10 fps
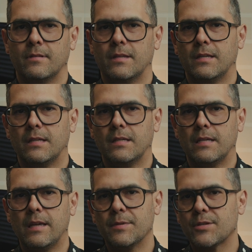The
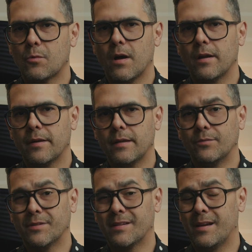image quality
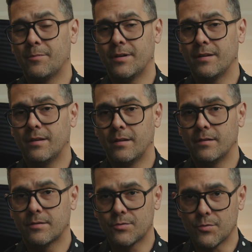on this camera
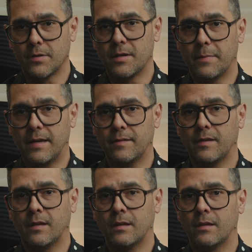is truly
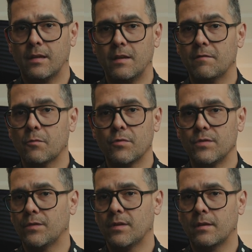amazing. Even when
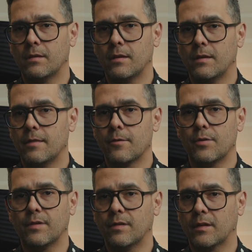using the
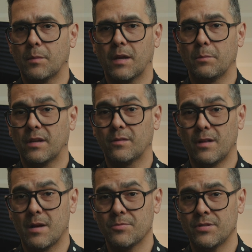36 megapixel
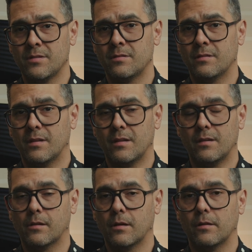option,
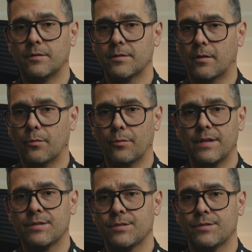the colors are
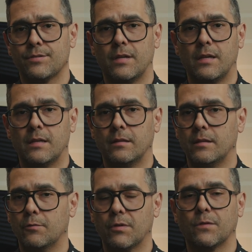rich and
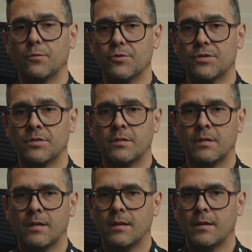the
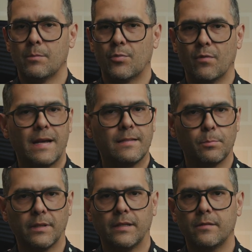resolution provides
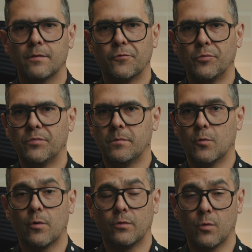plenty of room
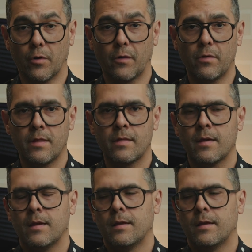to work with.